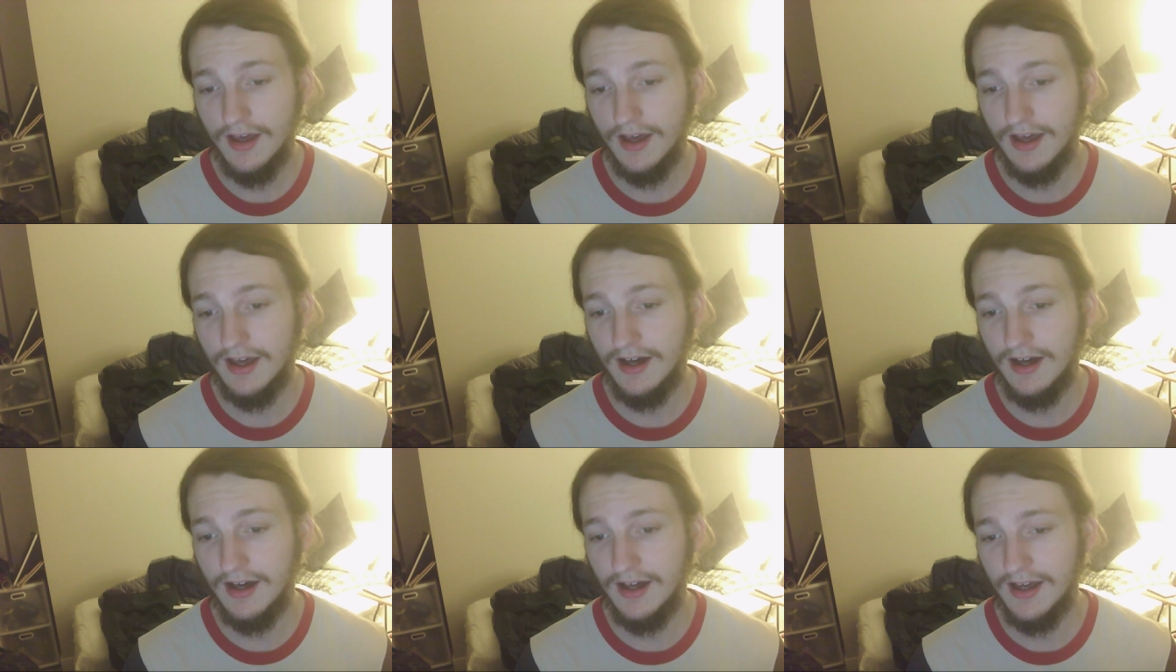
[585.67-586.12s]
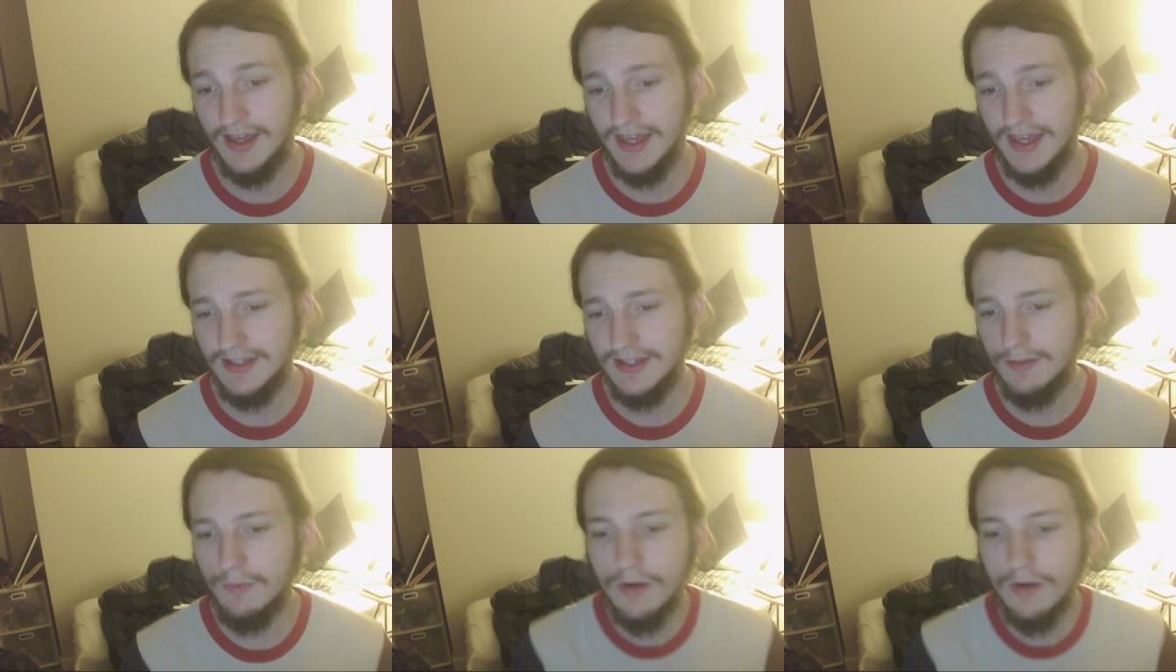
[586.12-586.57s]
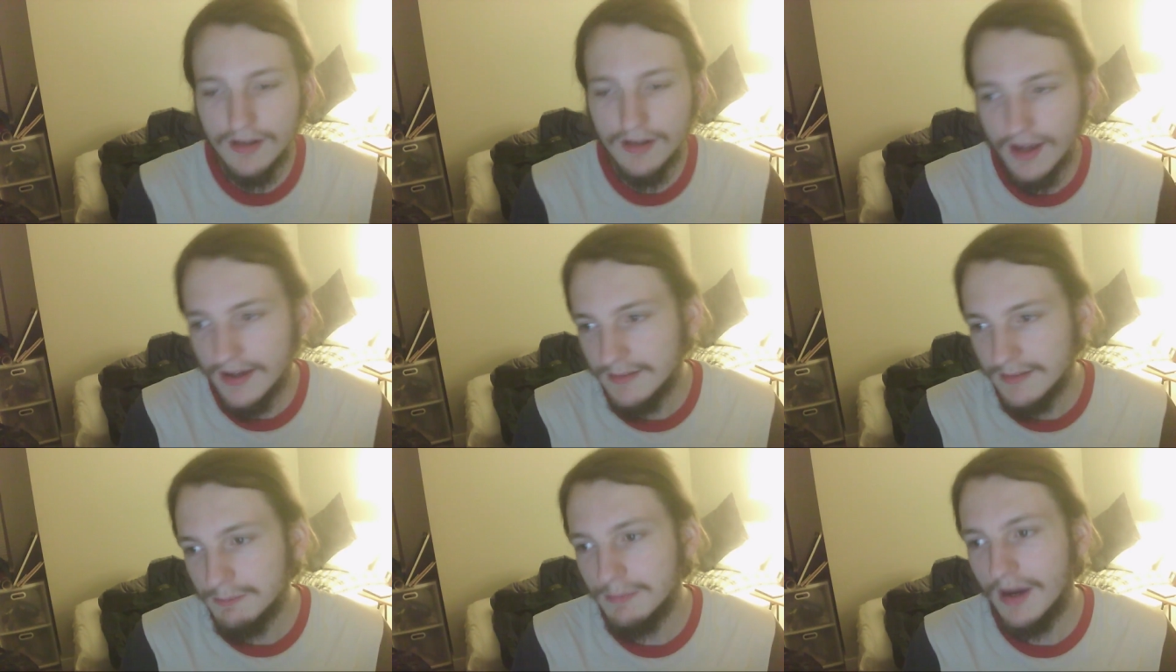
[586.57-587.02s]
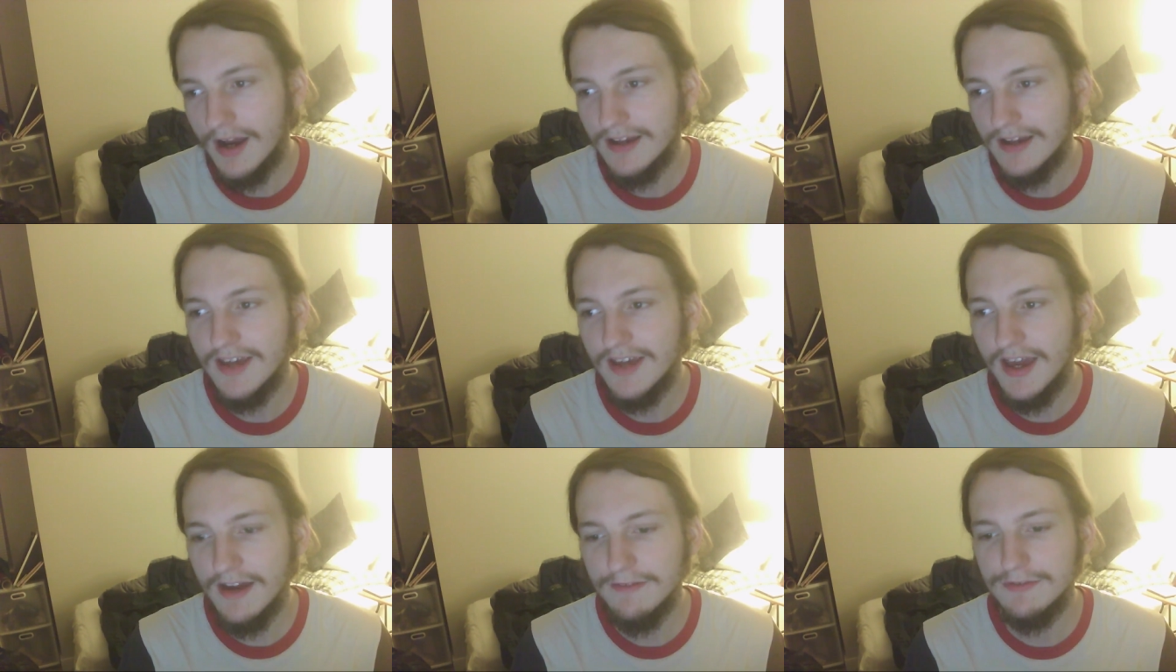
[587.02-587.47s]
Uh, and while I, I
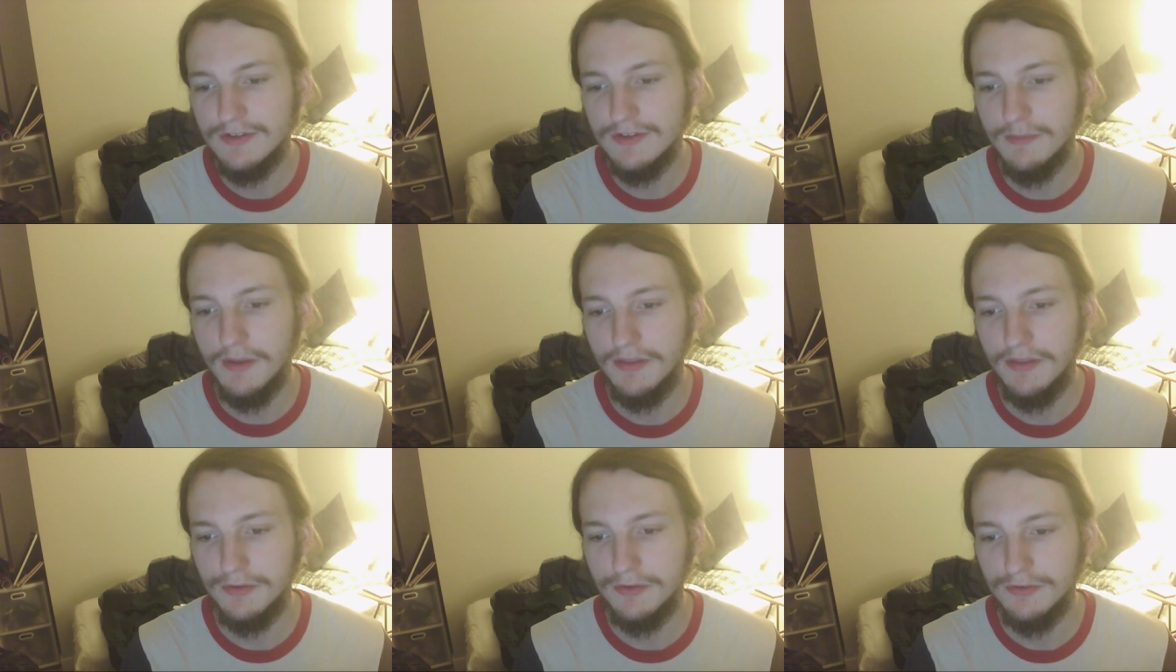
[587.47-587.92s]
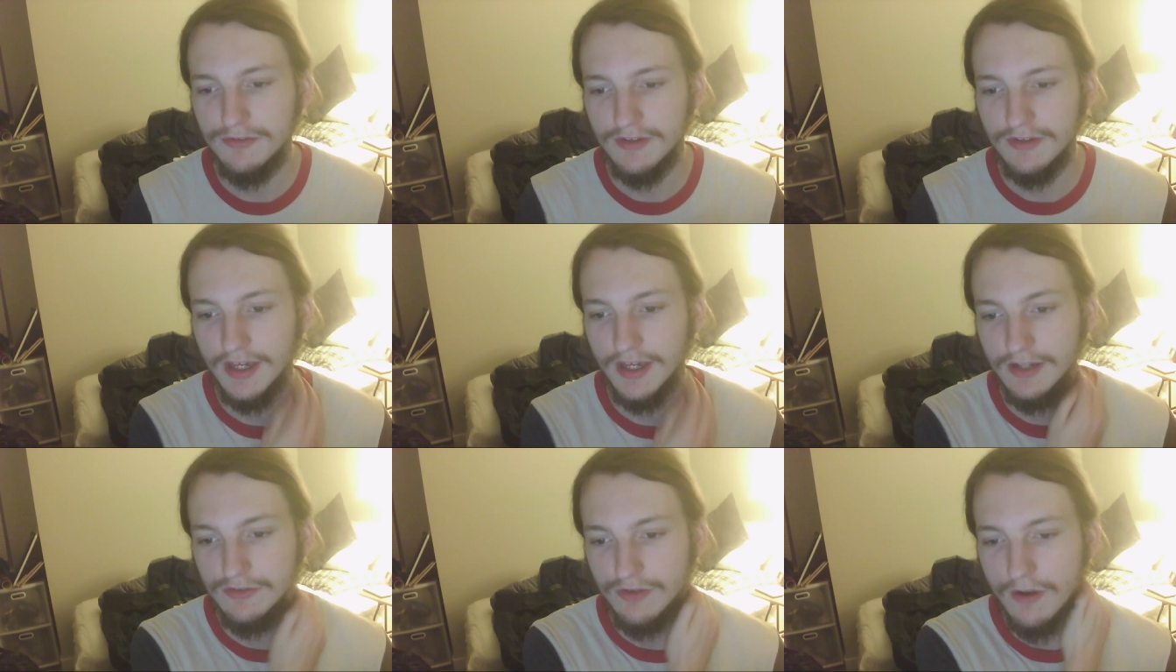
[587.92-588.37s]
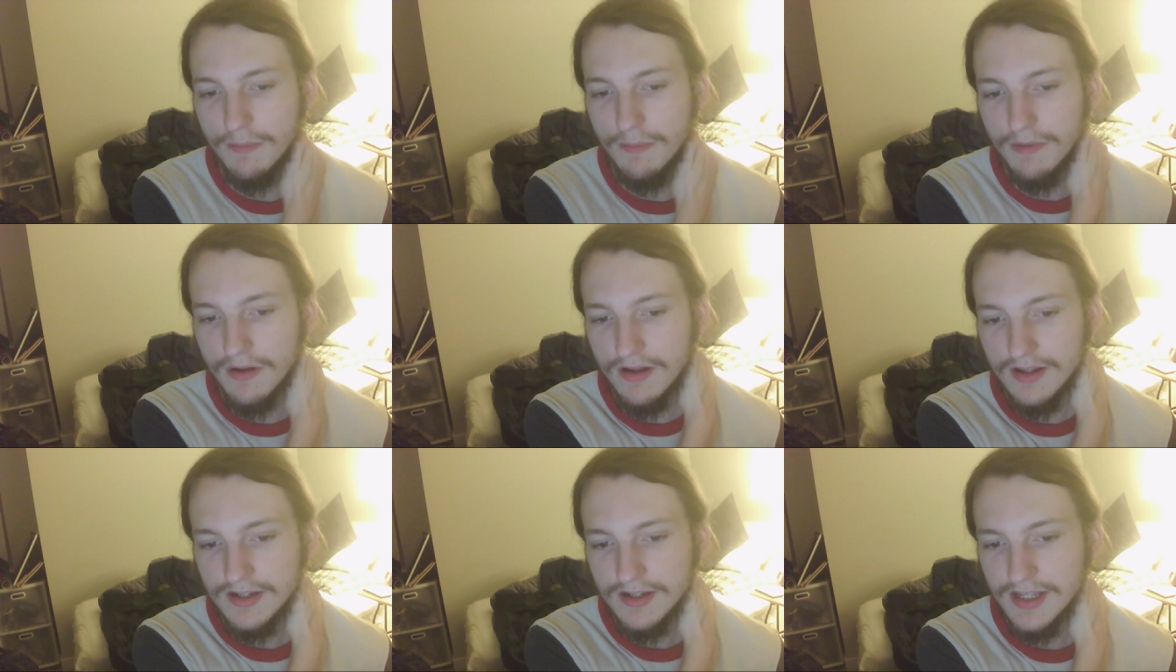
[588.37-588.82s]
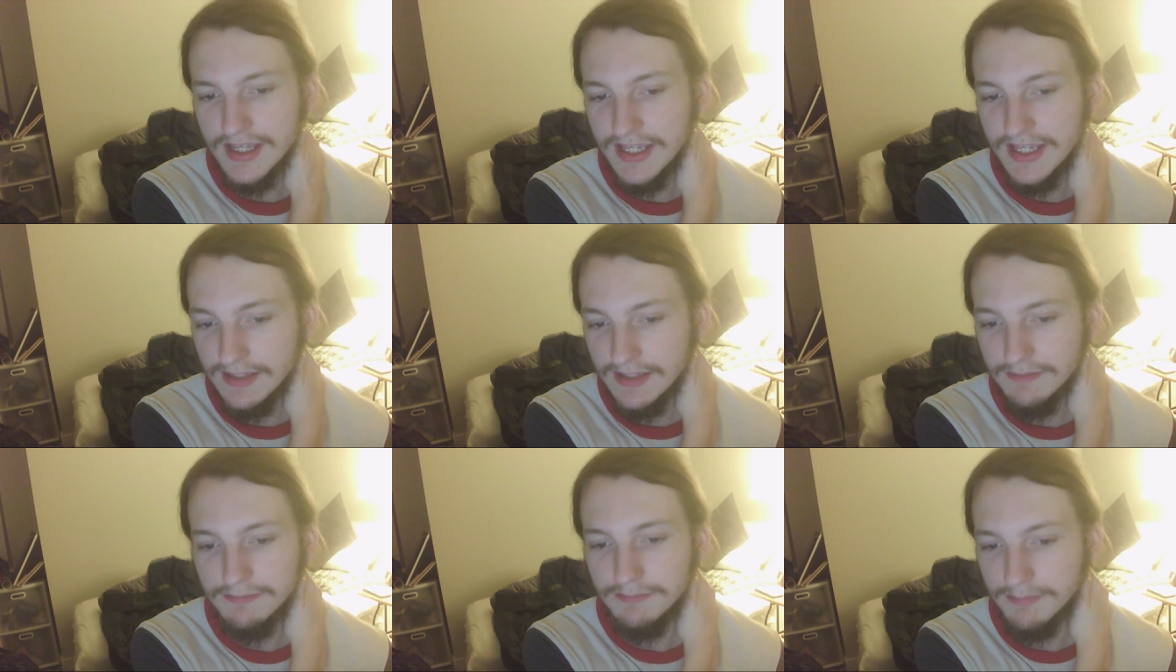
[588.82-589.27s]
have some others to catch up on,
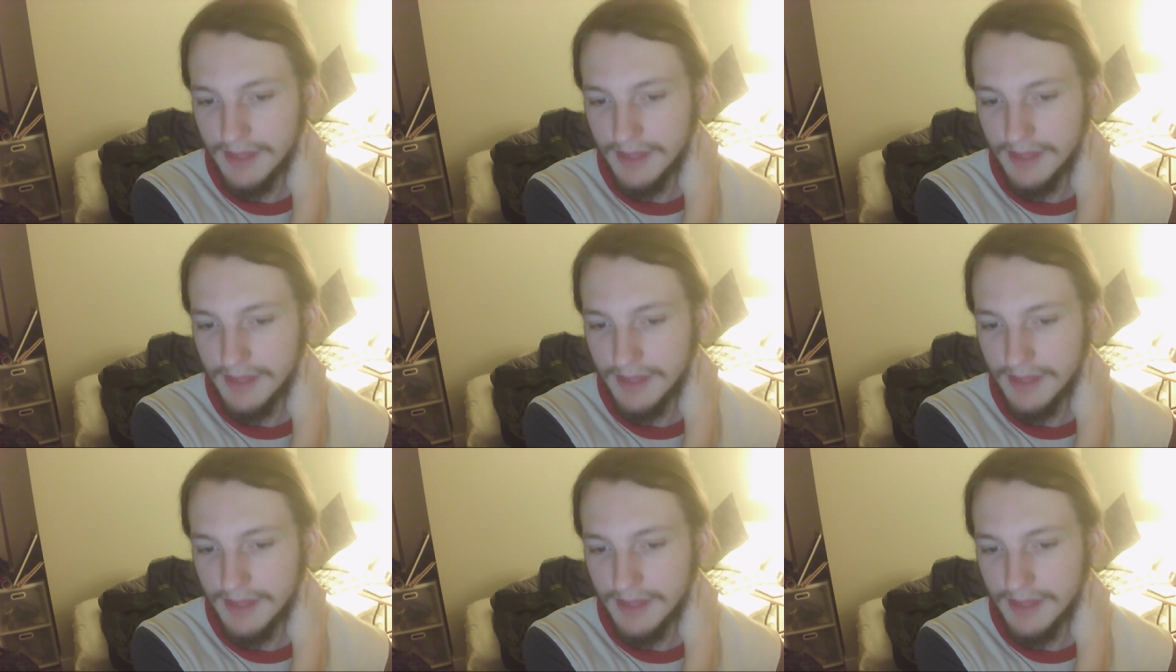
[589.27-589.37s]
it,